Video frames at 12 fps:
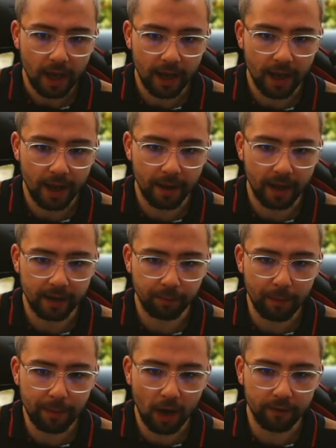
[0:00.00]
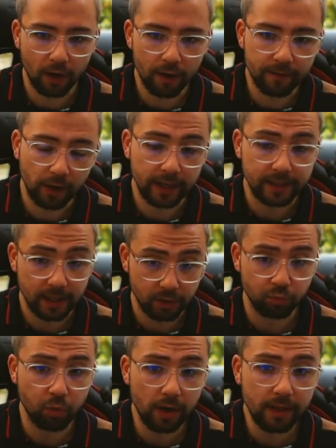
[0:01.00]
And when we hover over it, it
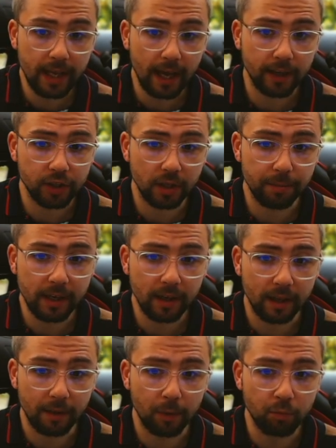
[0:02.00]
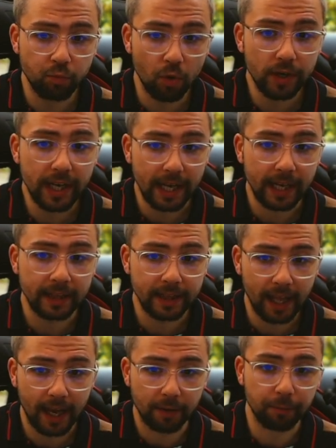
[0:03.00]
says running the action immediately will run it
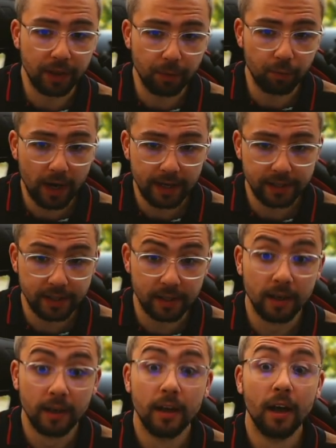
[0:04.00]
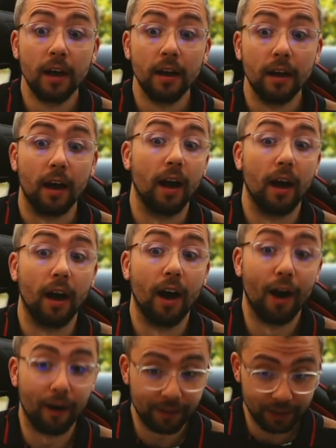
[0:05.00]
in line with the rest
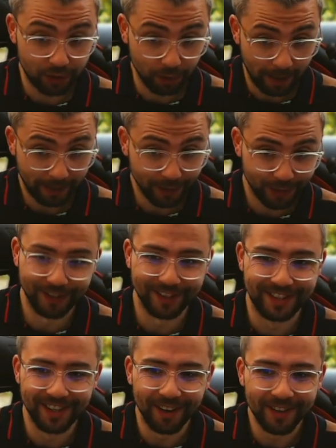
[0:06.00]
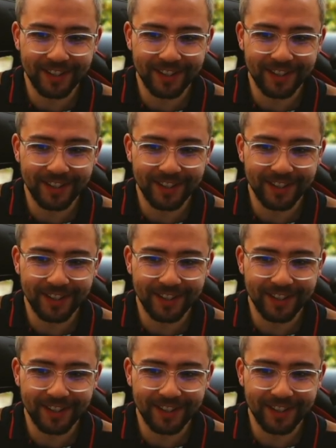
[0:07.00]
of the sub actions.